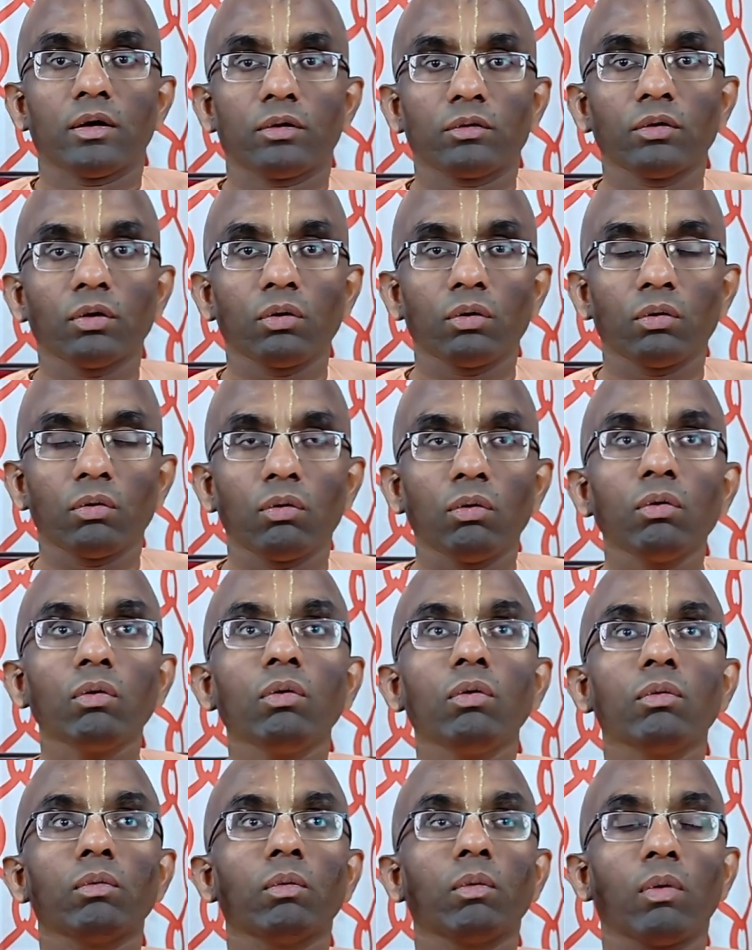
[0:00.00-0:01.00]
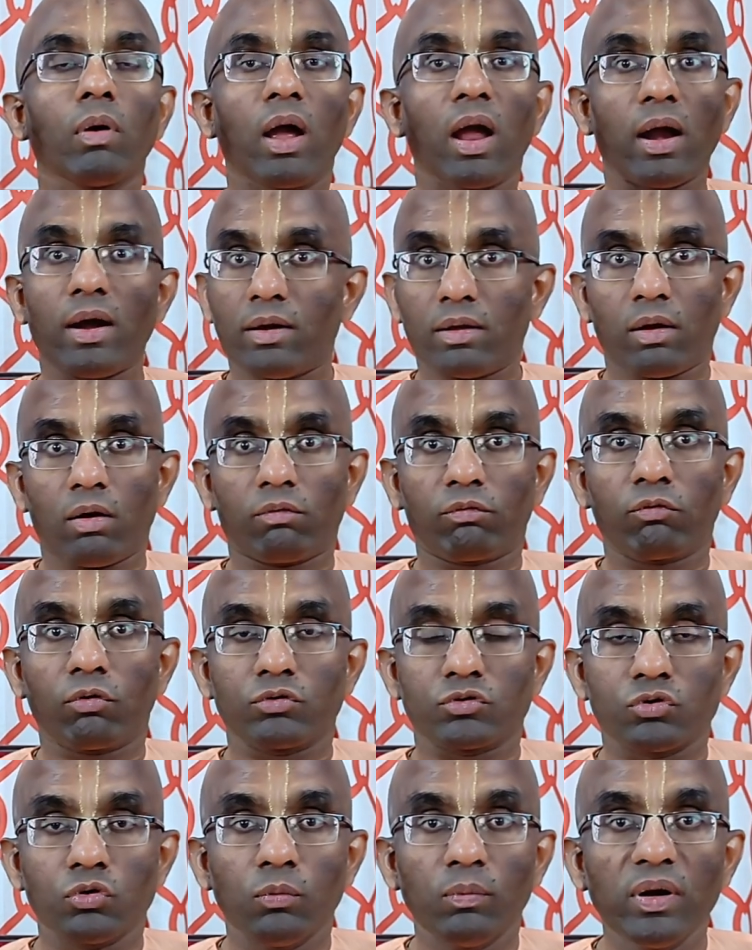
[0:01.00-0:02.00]
So, and of
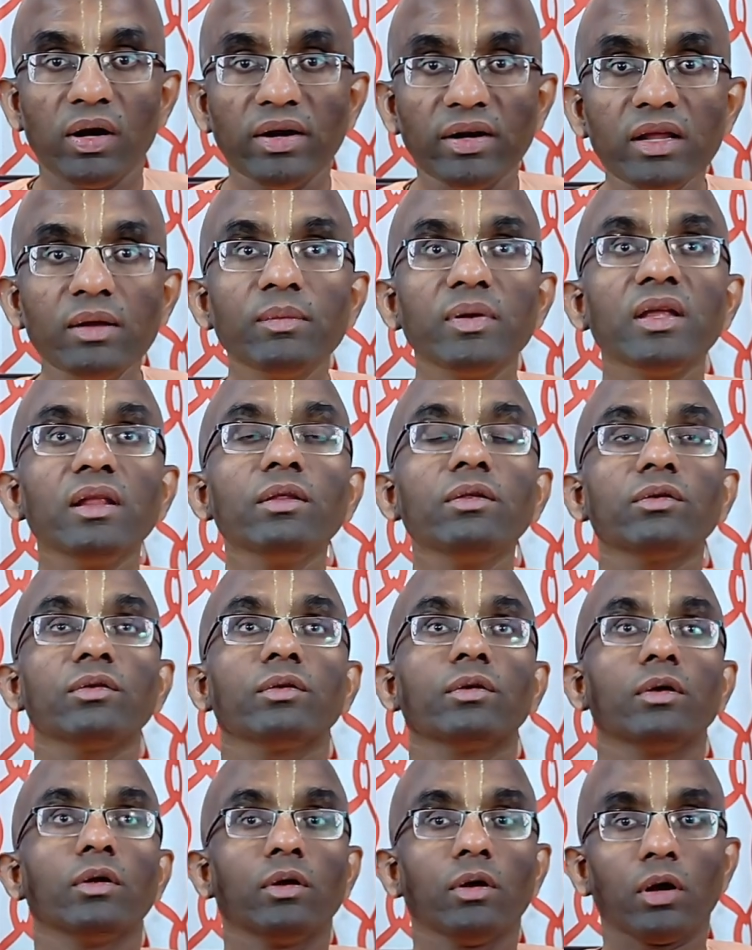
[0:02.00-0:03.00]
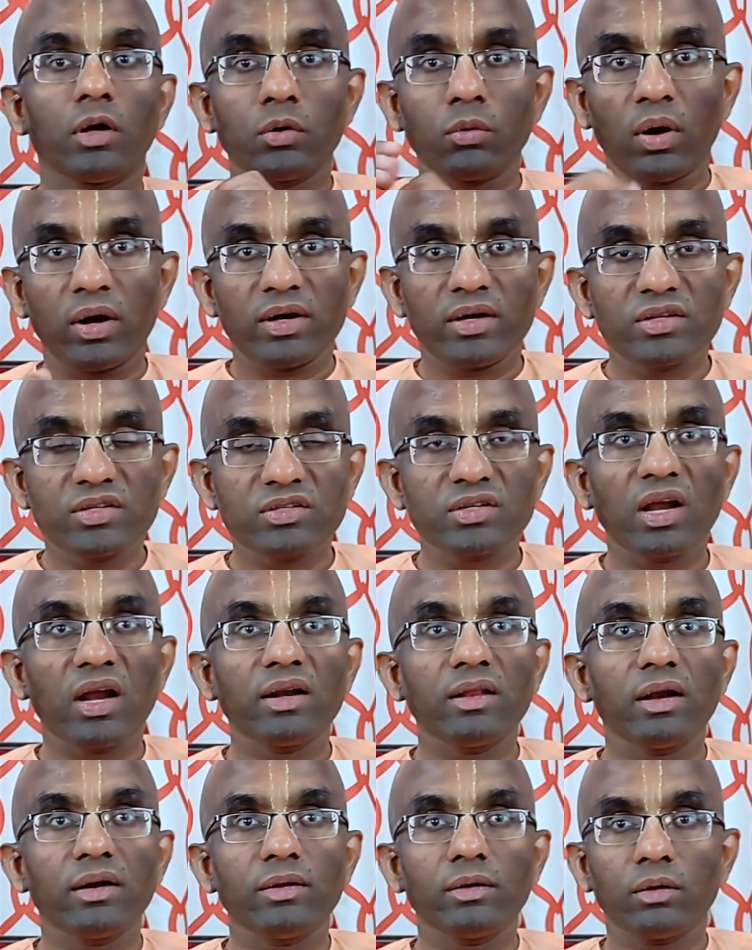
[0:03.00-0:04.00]
course humility means to
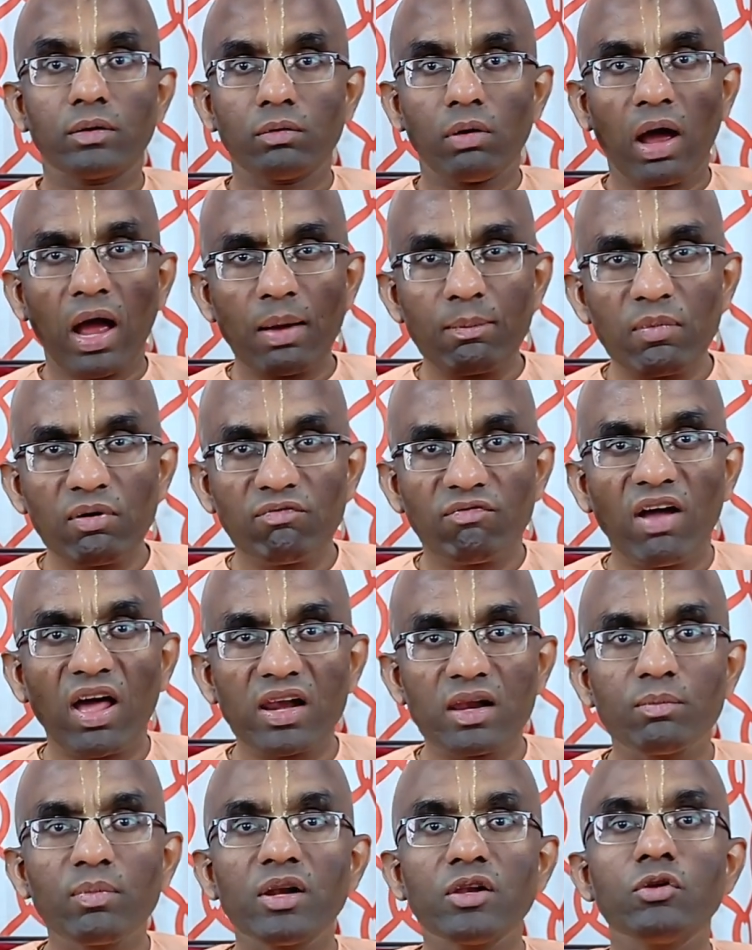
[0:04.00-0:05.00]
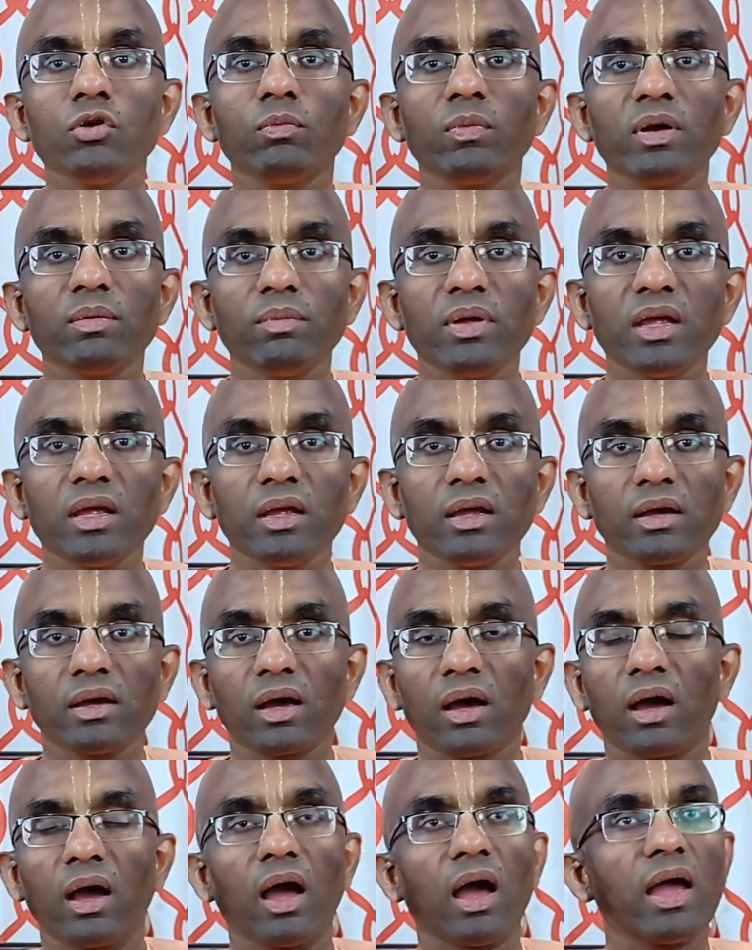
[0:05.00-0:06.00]
understand that I'm a fallible human being,
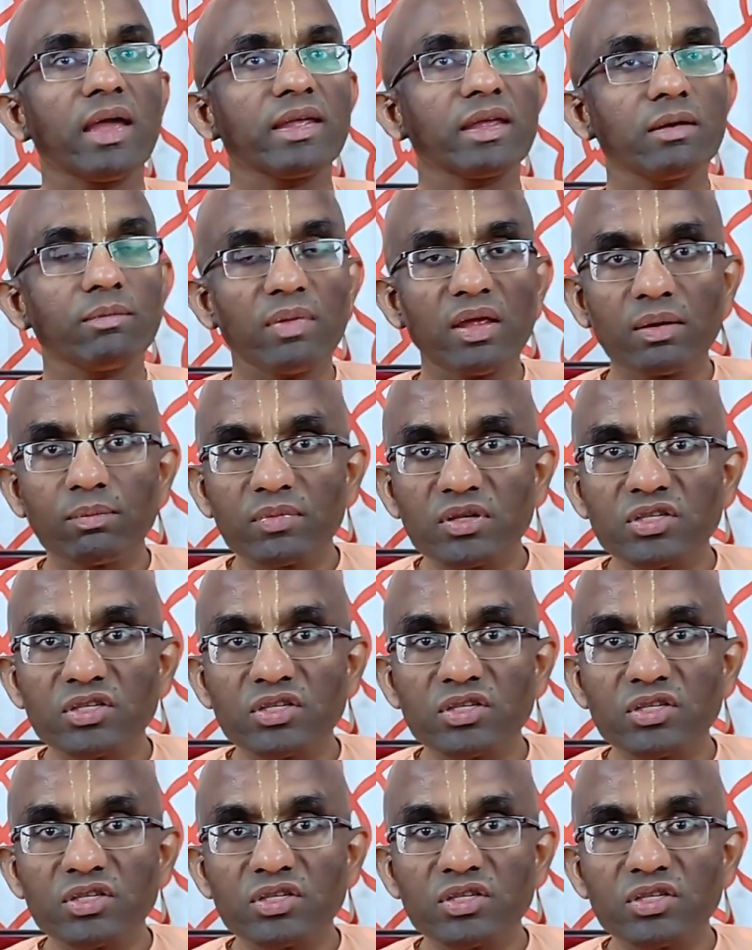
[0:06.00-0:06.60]
I can make